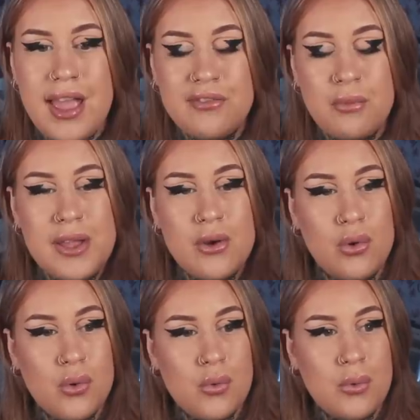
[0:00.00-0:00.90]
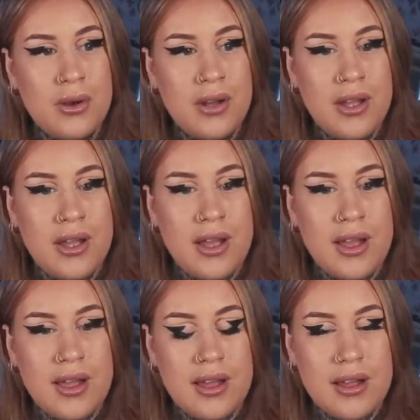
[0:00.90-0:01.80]
If we all
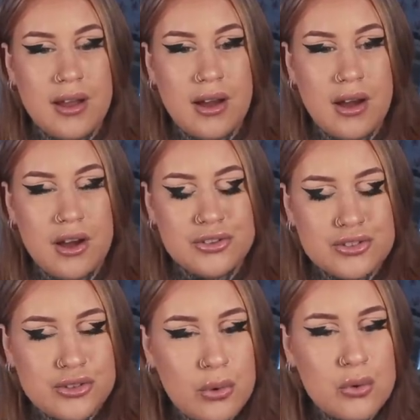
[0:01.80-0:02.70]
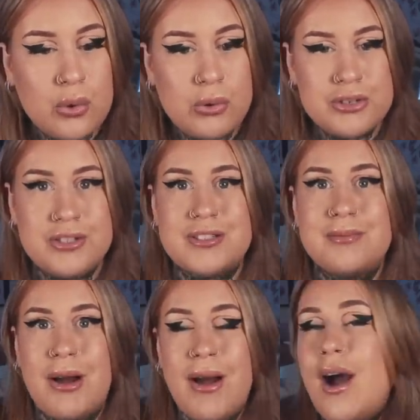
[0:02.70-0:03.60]
are so cautious
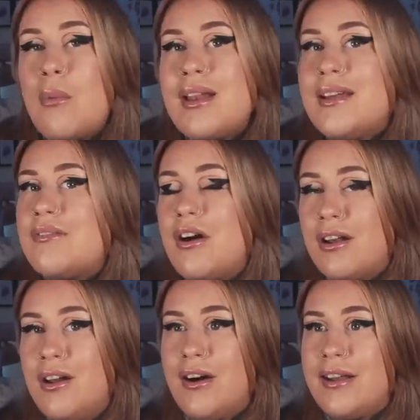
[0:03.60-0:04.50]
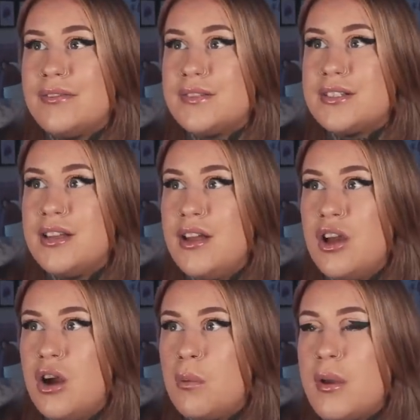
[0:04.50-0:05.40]
about how we live our lives,
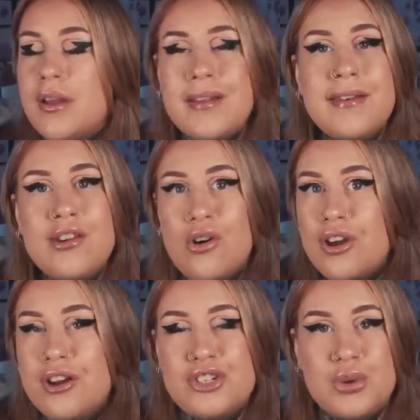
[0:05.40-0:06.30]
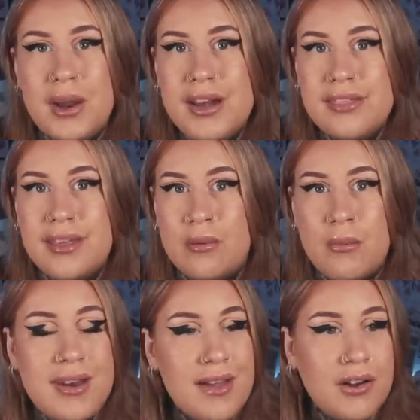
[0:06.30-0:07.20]
we're not going to do anything.
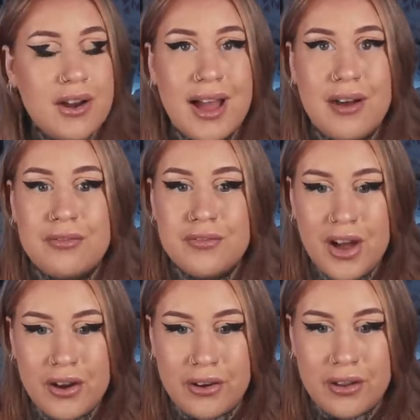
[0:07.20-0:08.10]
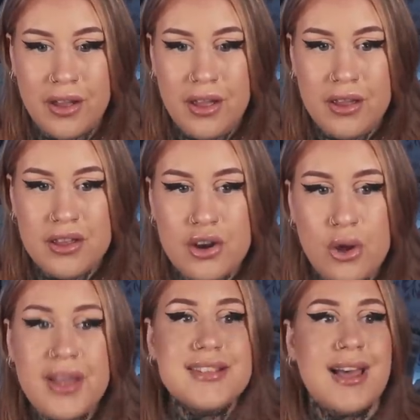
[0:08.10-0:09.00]
We're never going to have fun. You
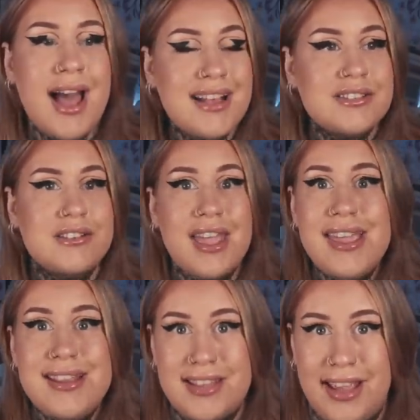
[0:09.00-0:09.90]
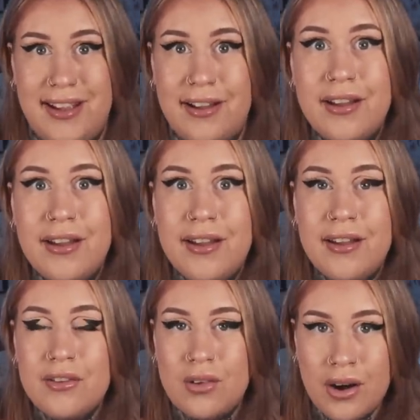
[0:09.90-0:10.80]
know, it's a hazard eating,
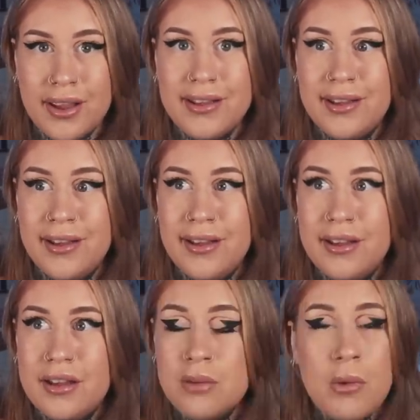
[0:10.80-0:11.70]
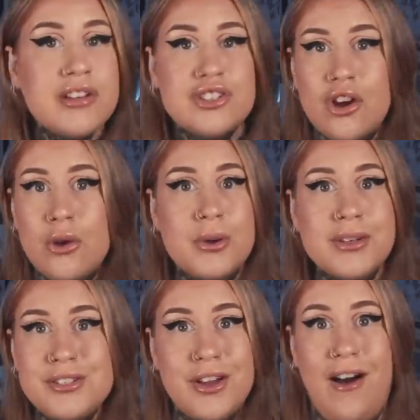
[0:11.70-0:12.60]
right? You might choke
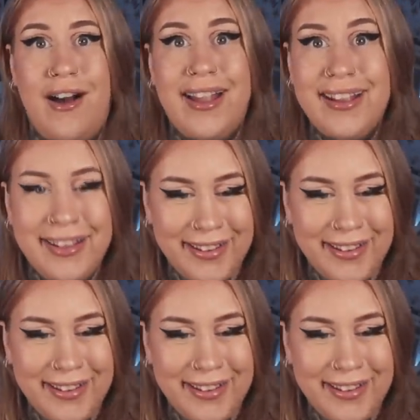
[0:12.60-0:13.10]
and die.